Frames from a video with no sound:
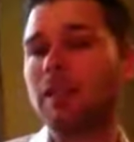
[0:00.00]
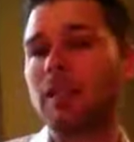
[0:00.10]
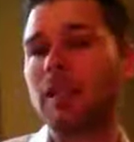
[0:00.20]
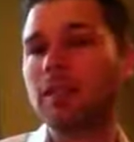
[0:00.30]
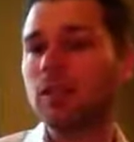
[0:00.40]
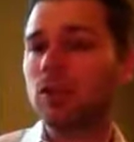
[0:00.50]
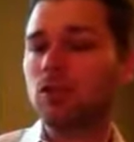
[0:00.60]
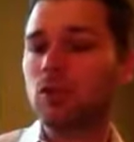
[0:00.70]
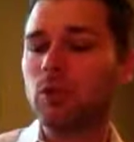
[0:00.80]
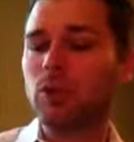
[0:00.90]
it's things that you
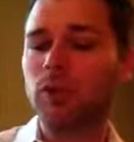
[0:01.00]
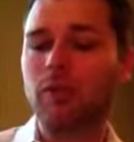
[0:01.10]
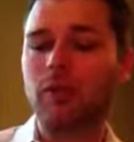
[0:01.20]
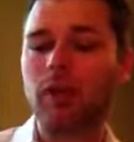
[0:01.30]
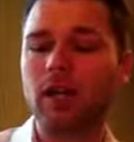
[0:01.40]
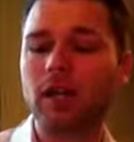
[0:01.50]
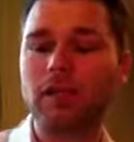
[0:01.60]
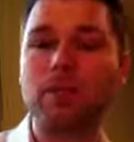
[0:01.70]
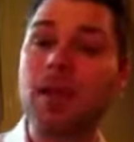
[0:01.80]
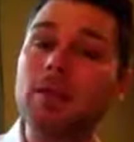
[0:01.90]
do with your
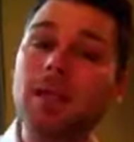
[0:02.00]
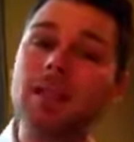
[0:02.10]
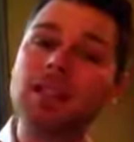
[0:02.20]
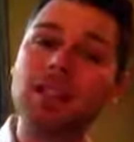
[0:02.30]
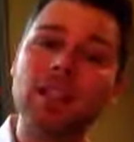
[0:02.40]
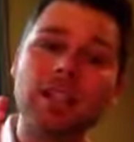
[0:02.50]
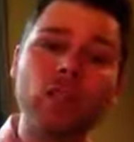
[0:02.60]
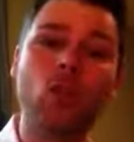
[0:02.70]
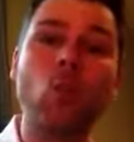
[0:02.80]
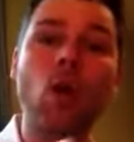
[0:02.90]
friends. Maybe it's in,
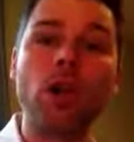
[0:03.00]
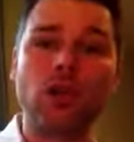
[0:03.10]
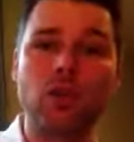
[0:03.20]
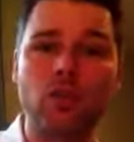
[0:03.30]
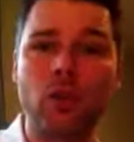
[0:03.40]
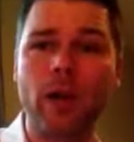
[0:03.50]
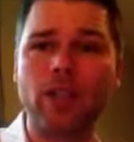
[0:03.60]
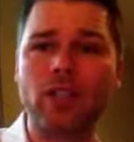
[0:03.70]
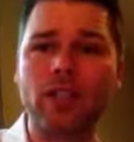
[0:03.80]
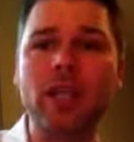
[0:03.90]
in your work
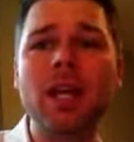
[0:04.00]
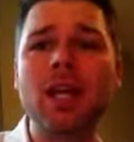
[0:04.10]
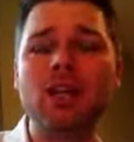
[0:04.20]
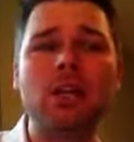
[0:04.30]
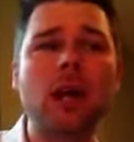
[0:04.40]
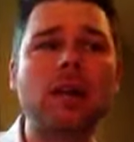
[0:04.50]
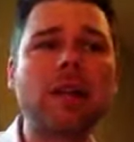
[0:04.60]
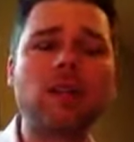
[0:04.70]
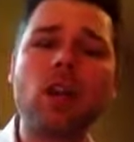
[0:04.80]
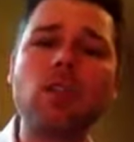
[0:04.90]
situation. You know, I,
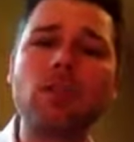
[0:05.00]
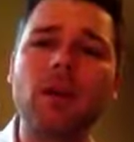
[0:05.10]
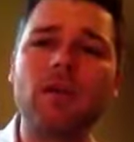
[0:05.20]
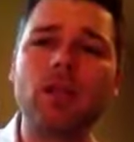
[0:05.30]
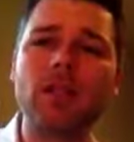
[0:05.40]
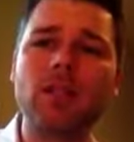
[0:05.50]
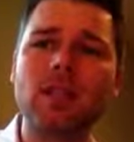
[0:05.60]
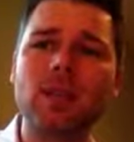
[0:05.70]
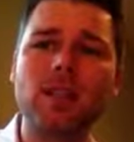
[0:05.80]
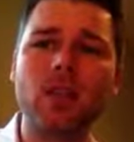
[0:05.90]
I talk to my friends,
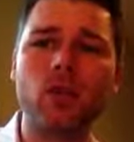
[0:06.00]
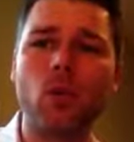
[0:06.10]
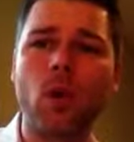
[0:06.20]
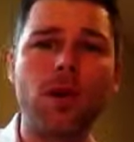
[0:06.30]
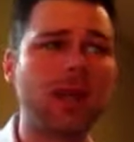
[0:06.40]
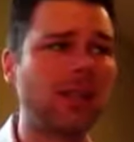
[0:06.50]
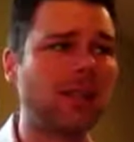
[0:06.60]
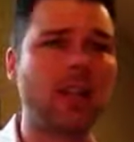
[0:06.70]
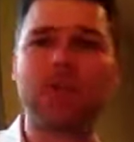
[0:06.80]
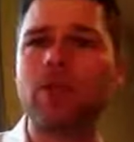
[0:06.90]
sometimes they go to work and it's
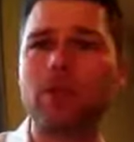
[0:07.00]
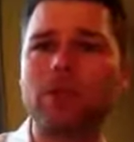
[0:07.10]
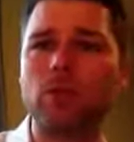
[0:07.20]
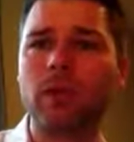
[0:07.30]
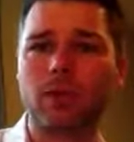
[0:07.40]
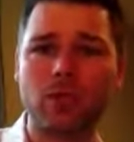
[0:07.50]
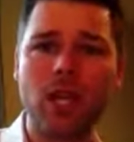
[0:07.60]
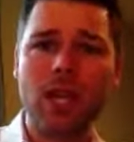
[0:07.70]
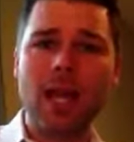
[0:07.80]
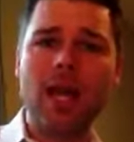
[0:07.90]
like they flip a switch.
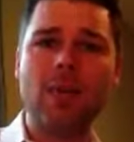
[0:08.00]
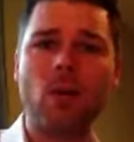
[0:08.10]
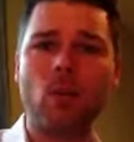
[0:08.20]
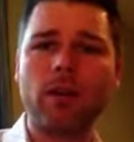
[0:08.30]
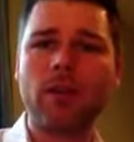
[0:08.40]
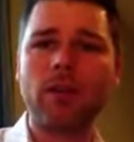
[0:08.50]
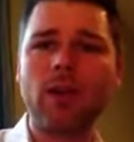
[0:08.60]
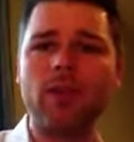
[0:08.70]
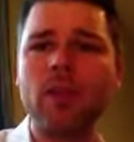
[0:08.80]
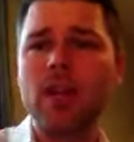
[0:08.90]
I got my work
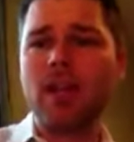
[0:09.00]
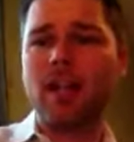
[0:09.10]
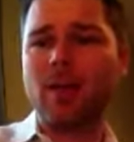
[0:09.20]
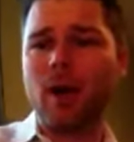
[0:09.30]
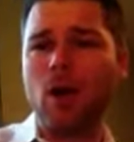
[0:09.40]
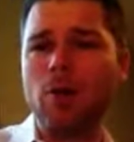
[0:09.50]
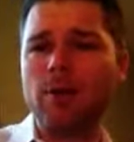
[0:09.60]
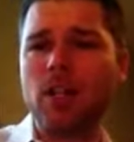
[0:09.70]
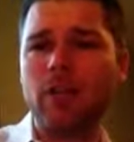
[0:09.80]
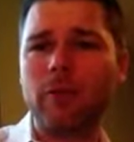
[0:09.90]
self and I got my home
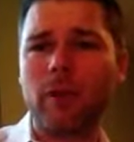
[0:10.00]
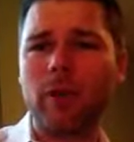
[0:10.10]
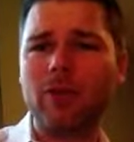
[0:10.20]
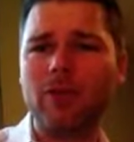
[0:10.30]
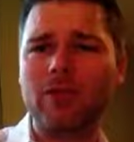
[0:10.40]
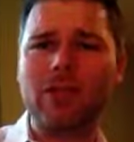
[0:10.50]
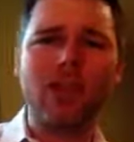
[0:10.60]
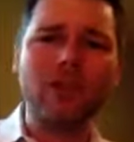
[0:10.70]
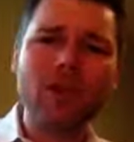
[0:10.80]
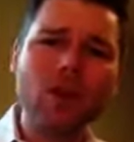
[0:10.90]
self and my personal
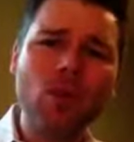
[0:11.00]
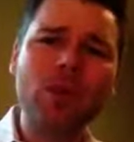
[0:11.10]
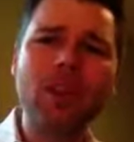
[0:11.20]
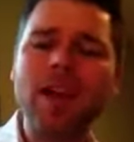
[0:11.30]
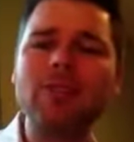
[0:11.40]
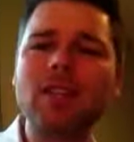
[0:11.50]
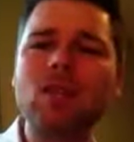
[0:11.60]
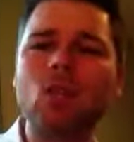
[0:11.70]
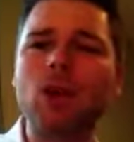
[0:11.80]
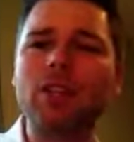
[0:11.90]
self. Well, life
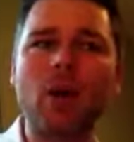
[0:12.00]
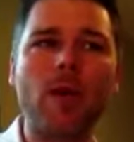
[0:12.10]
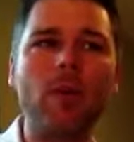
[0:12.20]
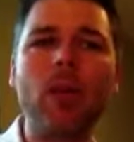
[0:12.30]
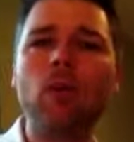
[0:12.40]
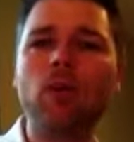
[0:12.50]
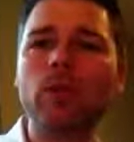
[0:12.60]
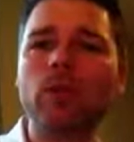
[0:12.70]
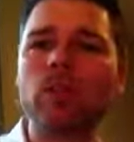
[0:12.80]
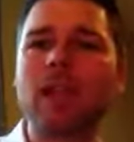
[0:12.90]
doesn't work that way. We don't. We
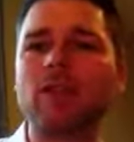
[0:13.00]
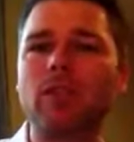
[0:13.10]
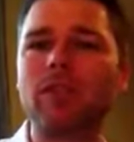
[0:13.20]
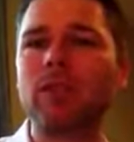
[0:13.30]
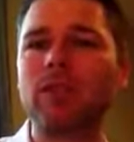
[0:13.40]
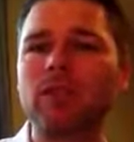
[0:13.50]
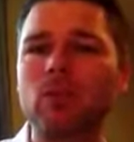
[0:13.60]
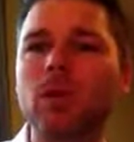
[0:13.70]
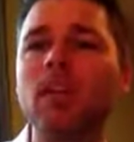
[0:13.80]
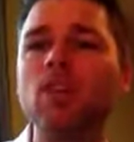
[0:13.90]
shouldn't have to flip a
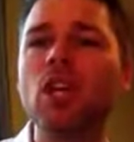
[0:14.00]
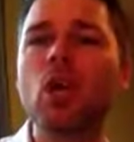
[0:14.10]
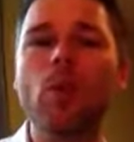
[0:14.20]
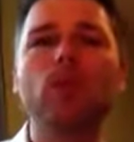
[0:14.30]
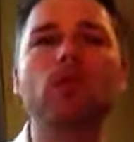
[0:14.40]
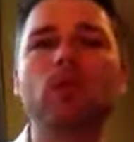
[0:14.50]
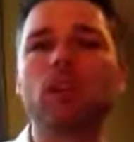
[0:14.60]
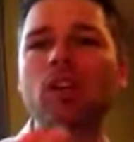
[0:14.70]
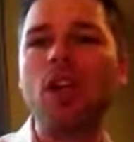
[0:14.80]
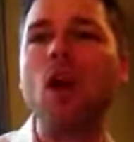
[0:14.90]
switch. We should be able
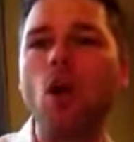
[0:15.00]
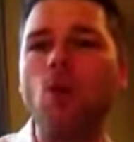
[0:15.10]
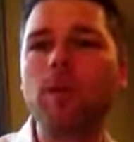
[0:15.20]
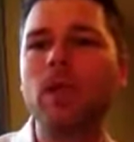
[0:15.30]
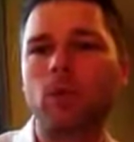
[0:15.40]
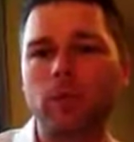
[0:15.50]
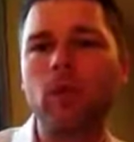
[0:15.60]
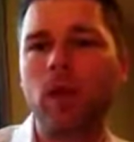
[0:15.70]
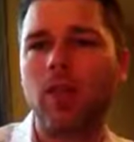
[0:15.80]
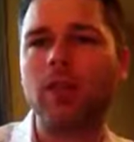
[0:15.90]
to go be our
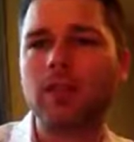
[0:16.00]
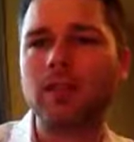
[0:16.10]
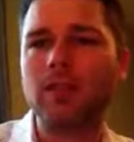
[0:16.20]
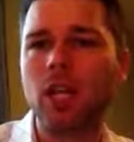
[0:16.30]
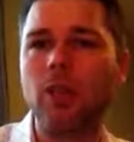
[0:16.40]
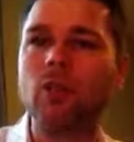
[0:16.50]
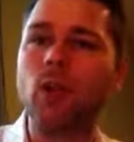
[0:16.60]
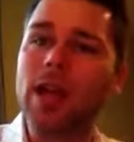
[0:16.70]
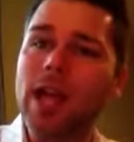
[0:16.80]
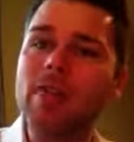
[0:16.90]
full authentic selves
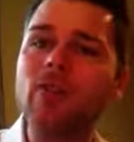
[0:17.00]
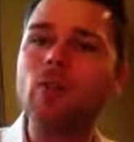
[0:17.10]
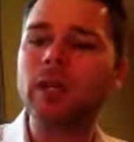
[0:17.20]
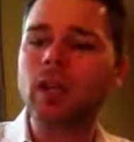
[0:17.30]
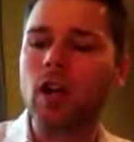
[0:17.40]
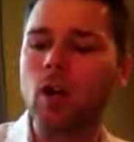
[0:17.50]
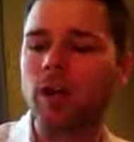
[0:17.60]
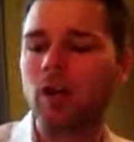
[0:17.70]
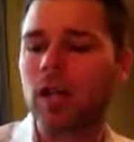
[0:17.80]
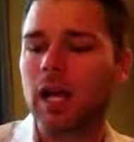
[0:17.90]
wherever we go
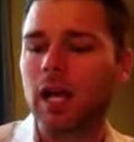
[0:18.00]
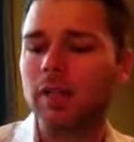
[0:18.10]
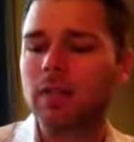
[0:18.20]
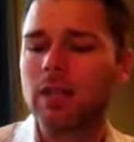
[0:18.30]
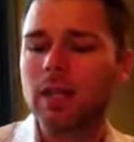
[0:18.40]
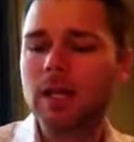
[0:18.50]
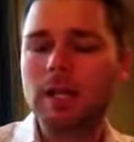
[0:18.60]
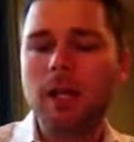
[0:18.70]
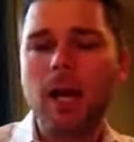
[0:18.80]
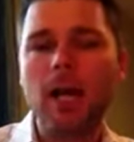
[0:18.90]
in our lives.
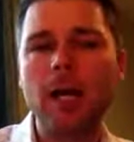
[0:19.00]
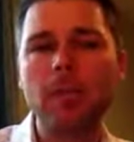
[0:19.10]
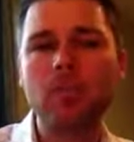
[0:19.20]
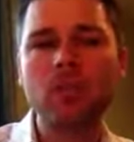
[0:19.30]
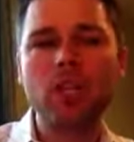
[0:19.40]
Um,